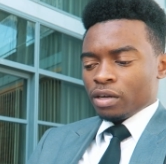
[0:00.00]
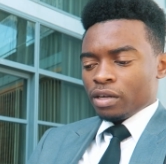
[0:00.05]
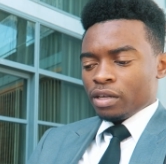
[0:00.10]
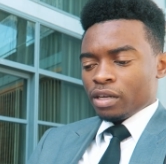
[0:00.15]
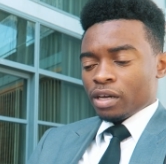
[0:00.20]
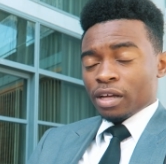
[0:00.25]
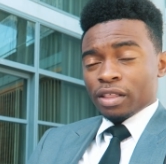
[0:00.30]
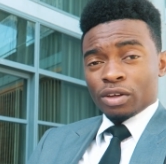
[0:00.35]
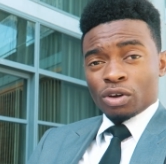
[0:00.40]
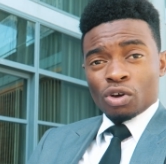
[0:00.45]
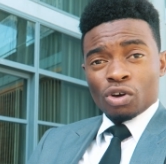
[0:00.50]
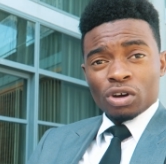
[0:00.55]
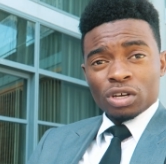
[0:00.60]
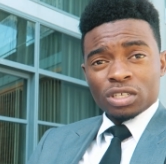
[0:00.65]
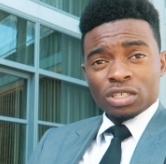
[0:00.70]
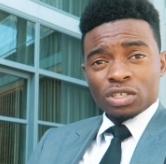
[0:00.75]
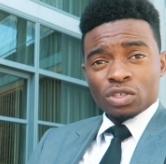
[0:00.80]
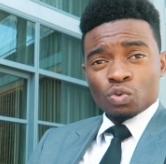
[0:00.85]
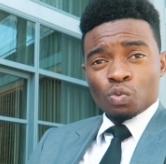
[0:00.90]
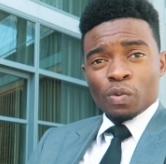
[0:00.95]
in other
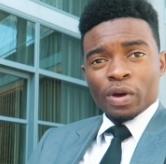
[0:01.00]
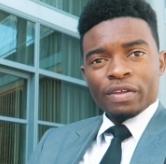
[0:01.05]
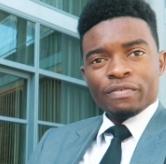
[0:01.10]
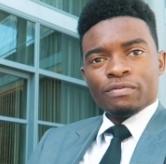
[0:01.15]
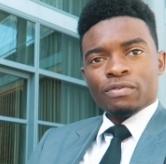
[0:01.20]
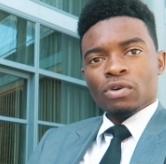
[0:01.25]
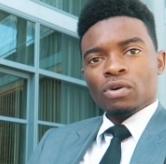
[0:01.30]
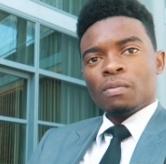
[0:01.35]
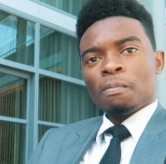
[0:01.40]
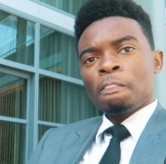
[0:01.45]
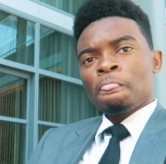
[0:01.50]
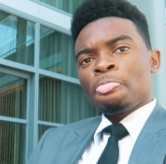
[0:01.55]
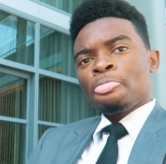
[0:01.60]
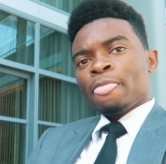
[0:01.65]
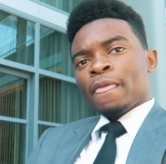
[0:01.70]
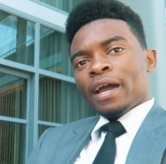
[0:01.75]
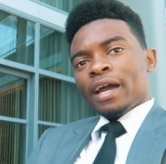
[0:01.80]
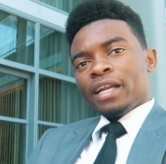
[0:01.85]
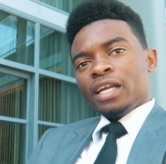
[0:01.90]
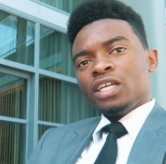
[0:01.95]
courses wait for
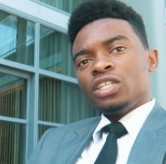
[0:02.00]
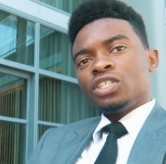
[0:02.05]
an